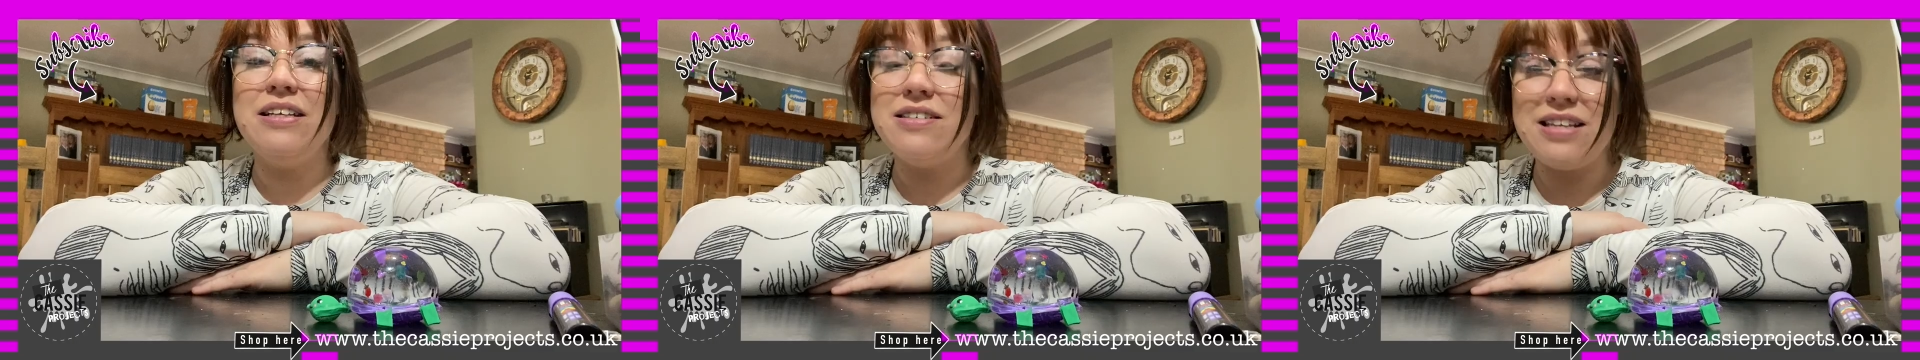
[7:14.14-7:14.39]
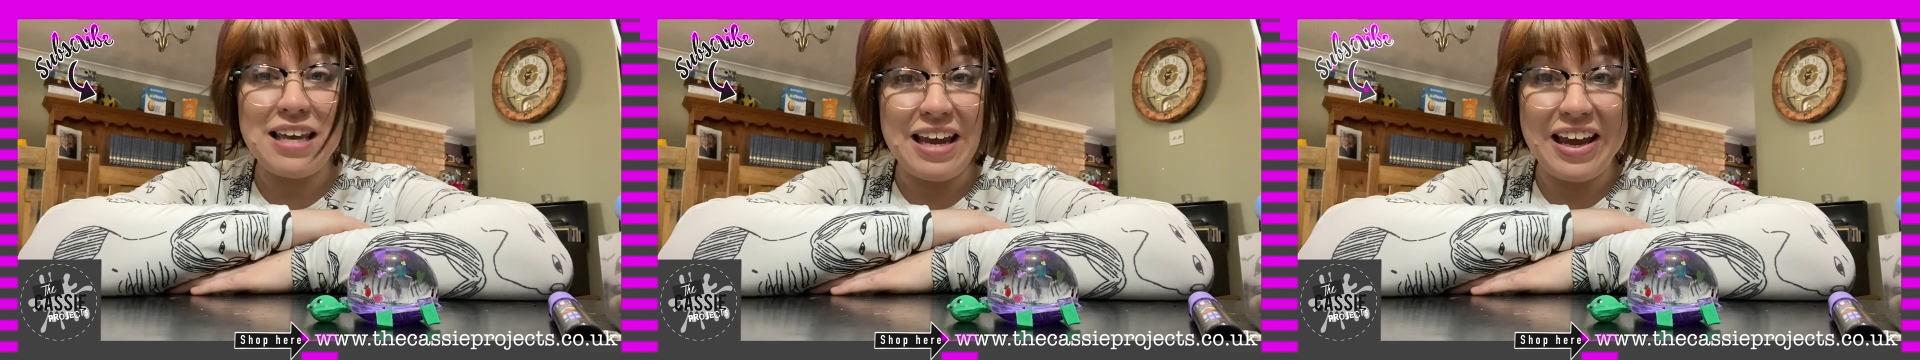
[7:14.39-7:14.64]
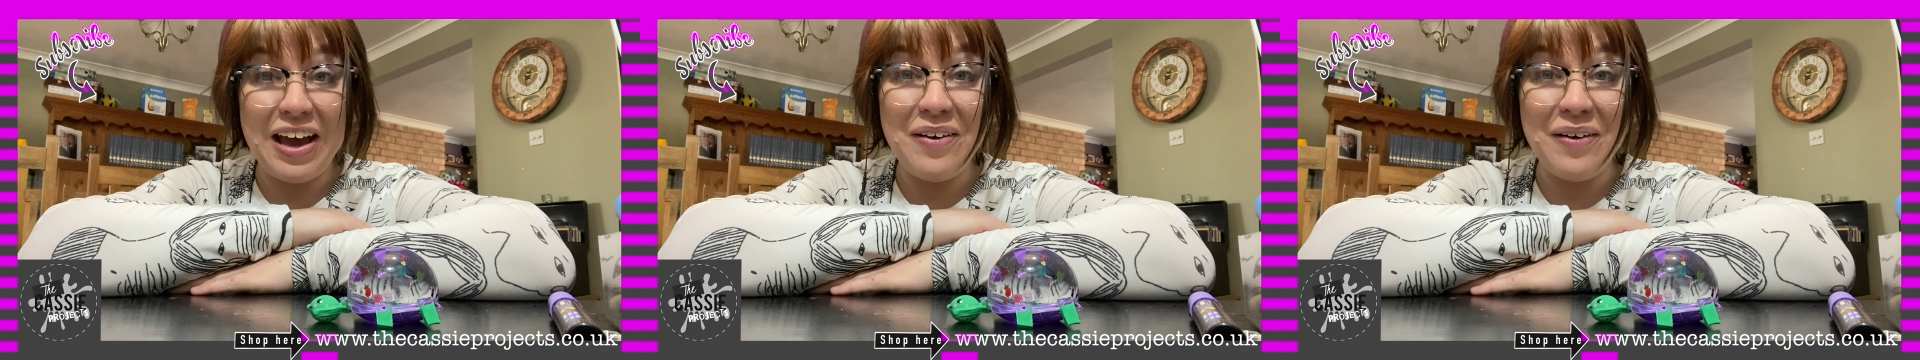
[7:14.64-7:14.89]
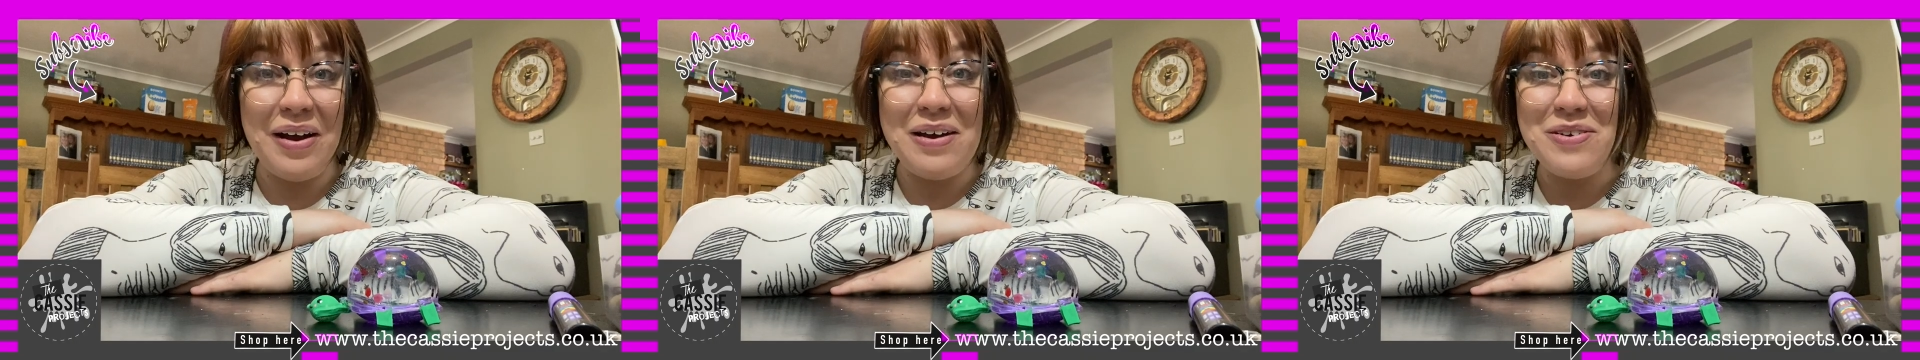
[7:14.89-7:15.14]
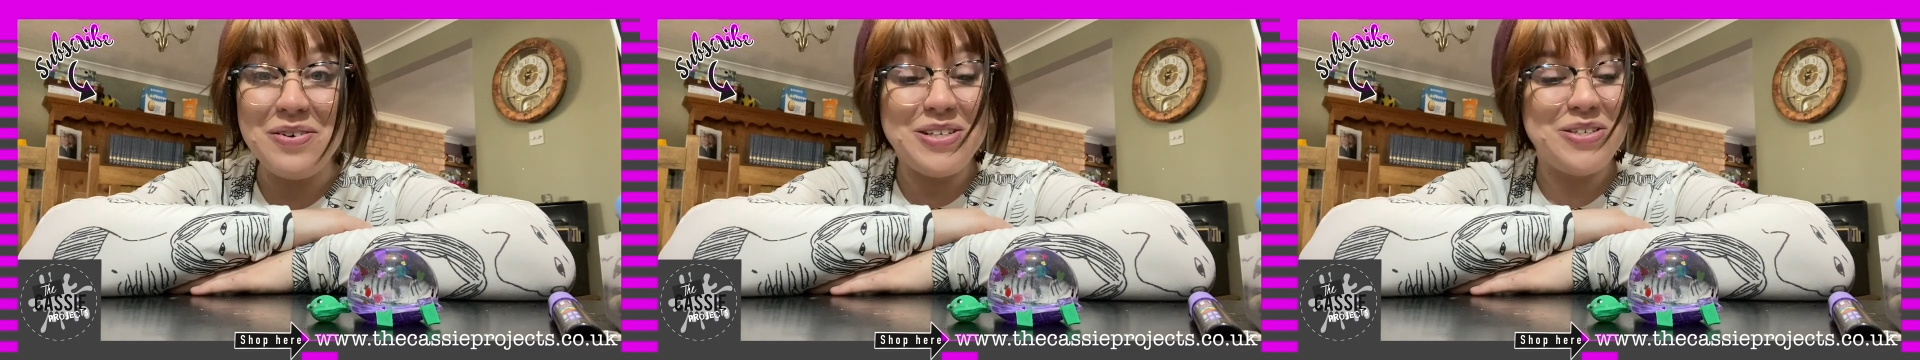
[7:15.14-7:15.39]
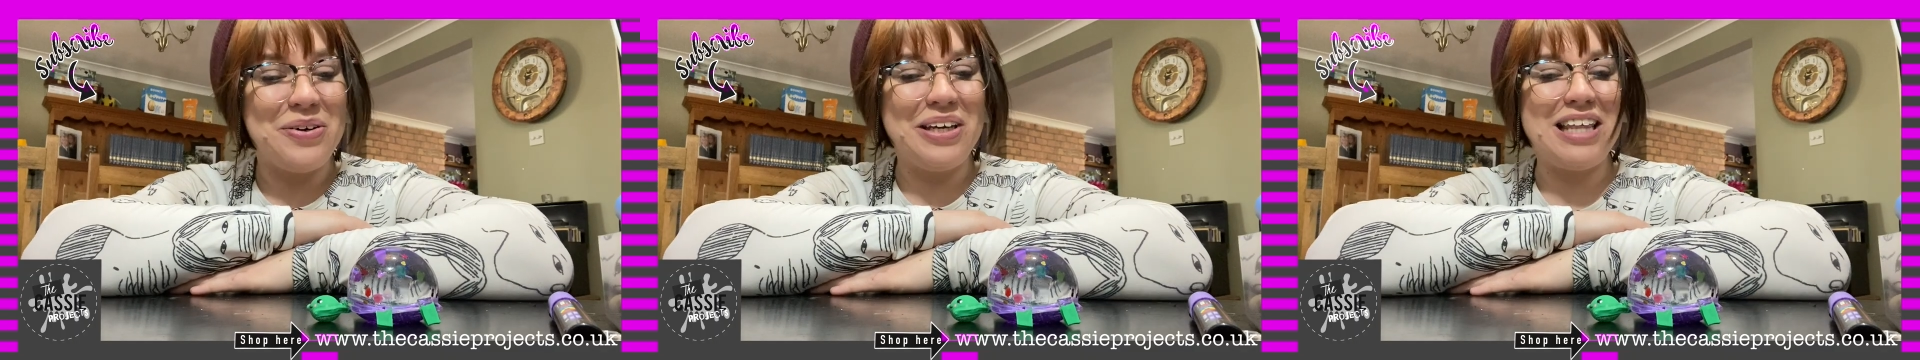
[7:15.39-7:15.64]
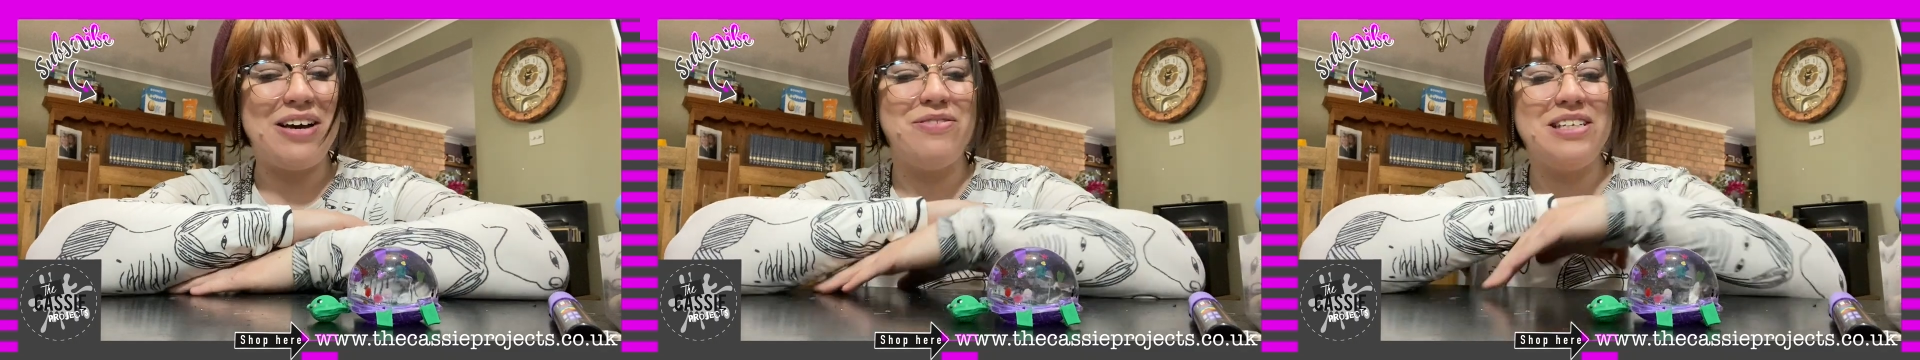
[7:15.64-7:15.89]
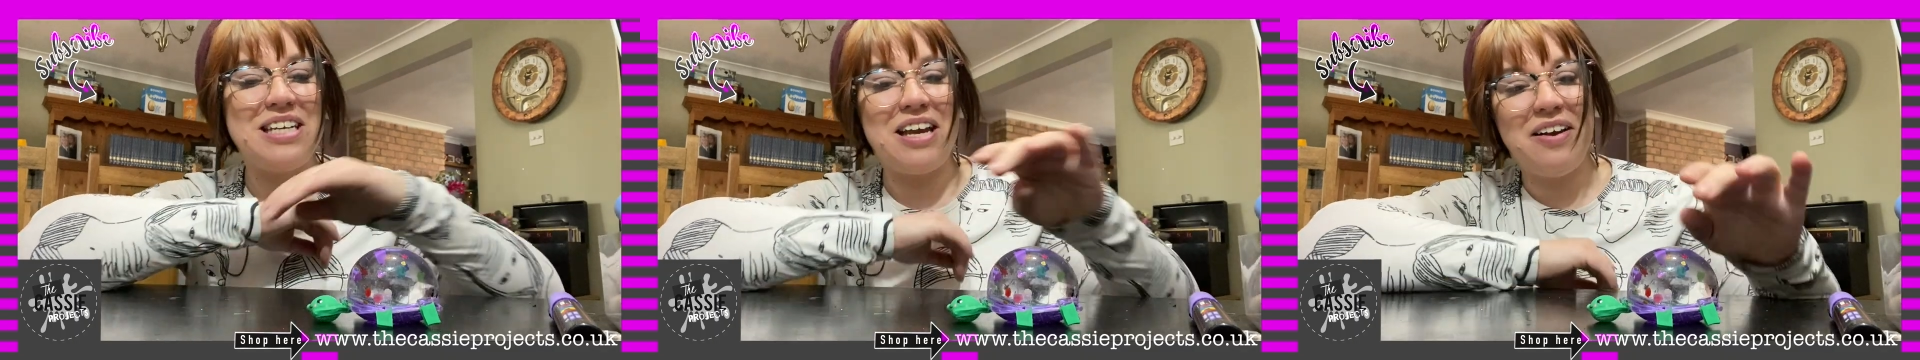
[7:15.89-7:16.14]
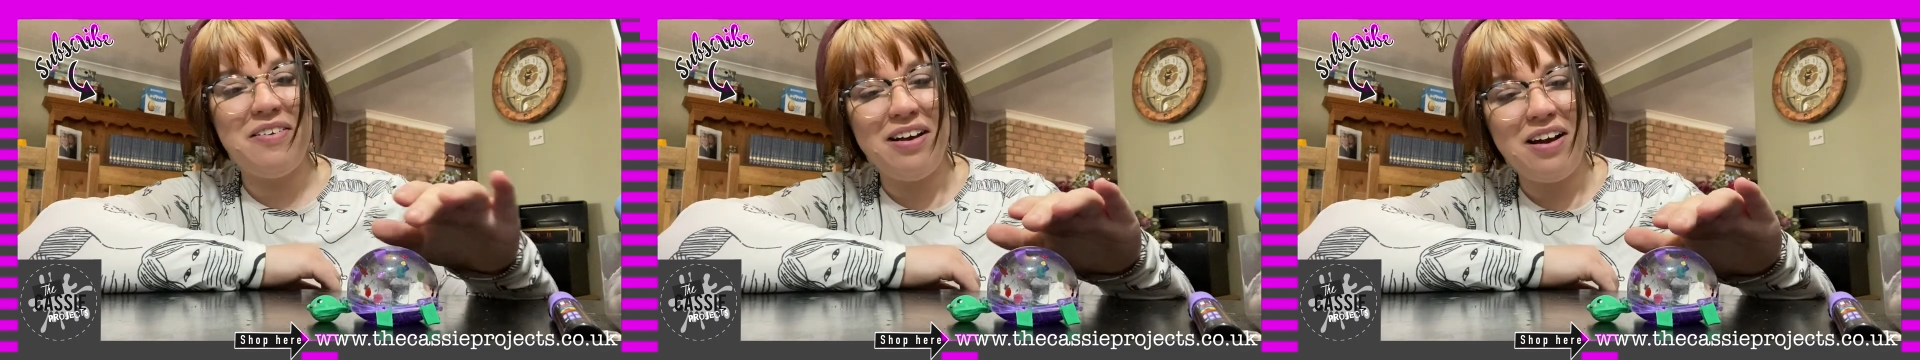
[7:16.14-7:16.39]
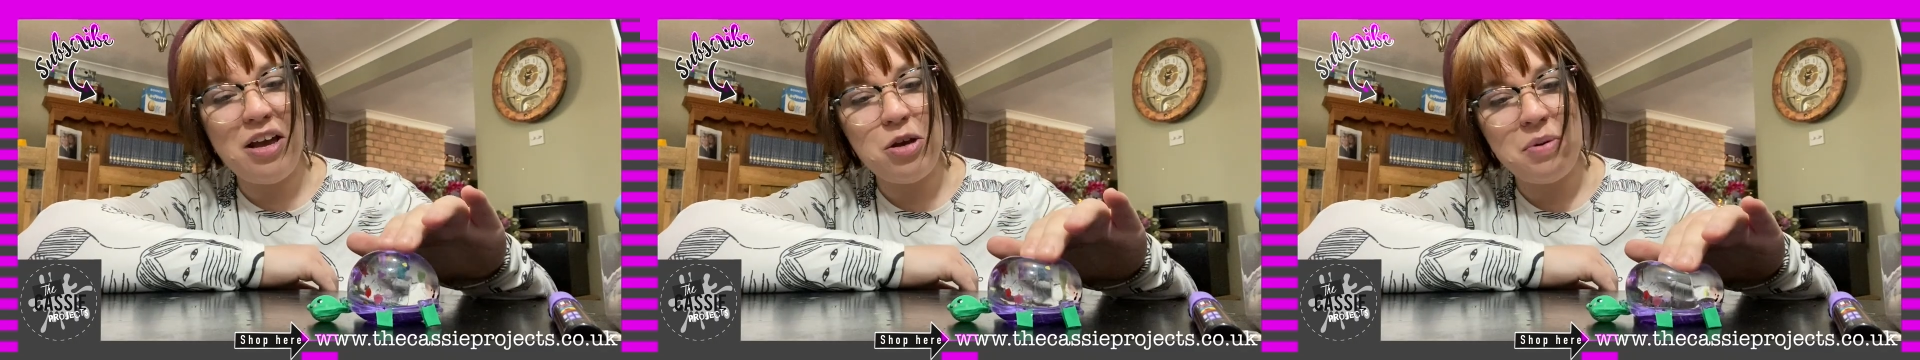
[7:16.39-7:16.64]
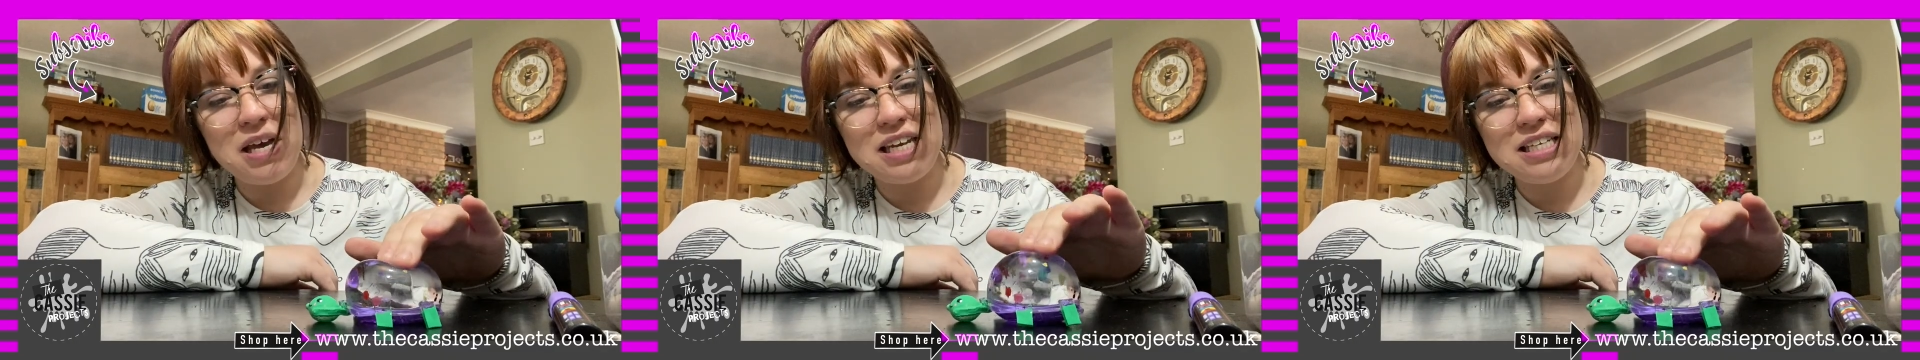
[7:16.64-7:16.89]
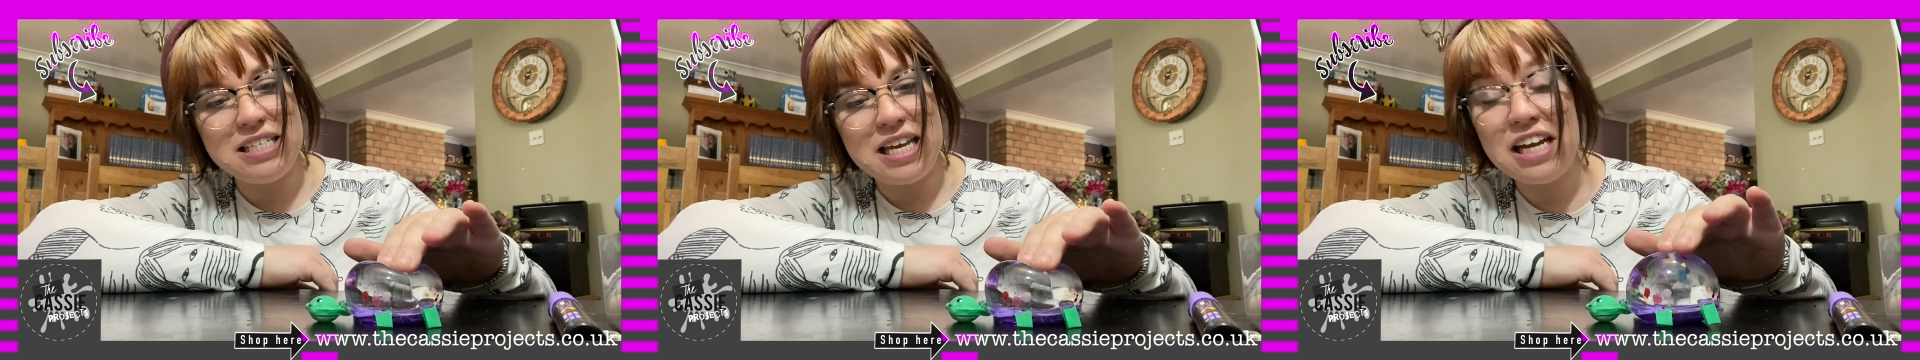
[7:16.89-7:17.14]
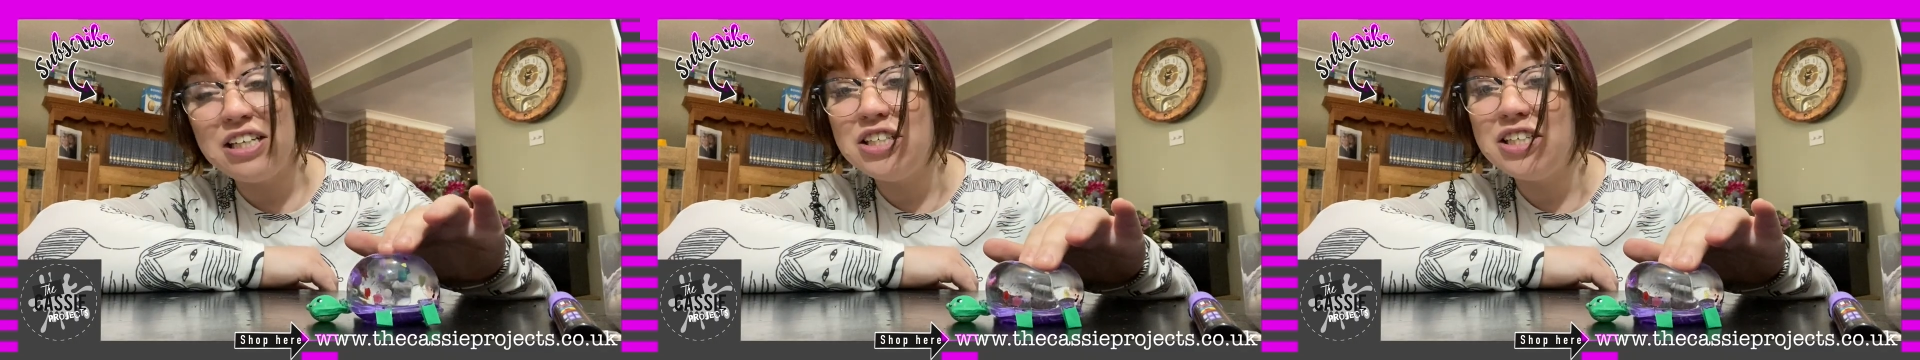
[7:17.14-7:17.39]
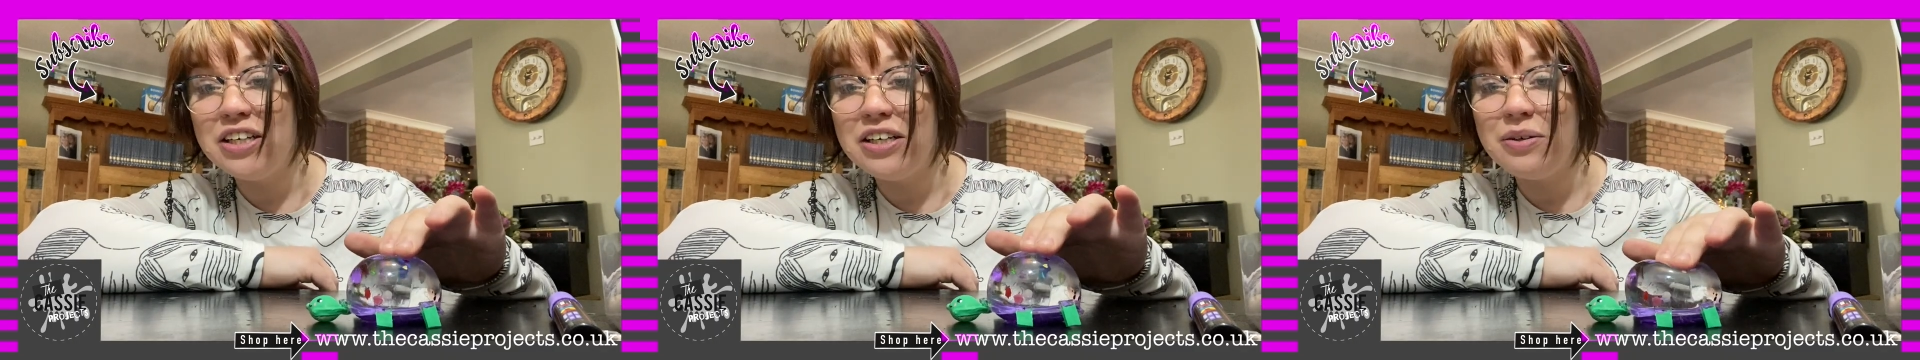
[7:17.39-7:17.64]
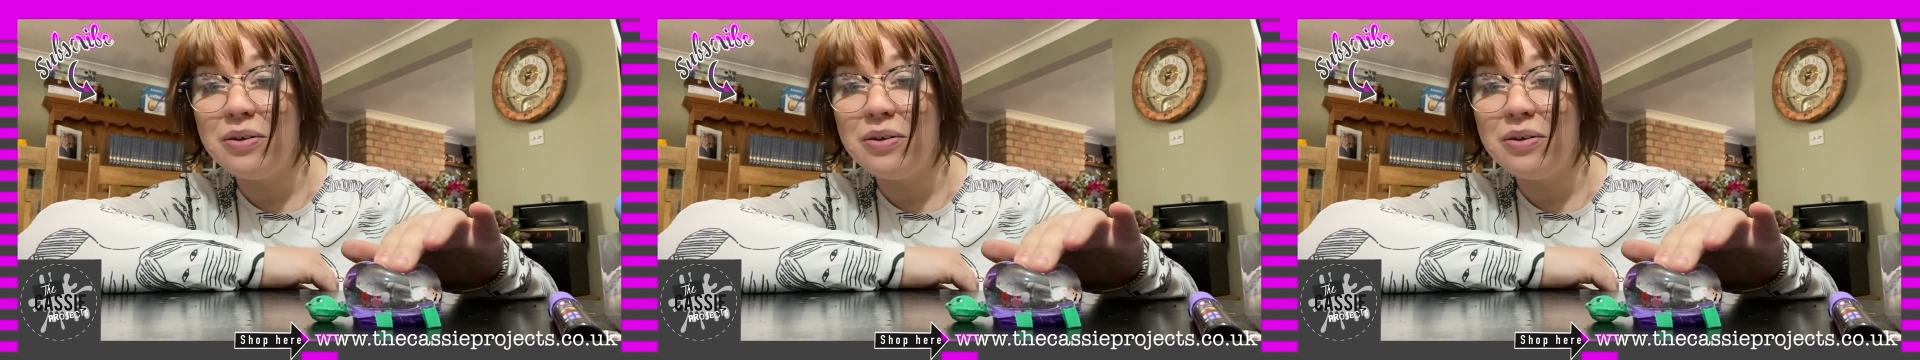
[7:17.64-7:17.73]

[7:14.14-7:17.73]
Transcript: So there you go. I hope you enjoyed that video. I hope it entertained you.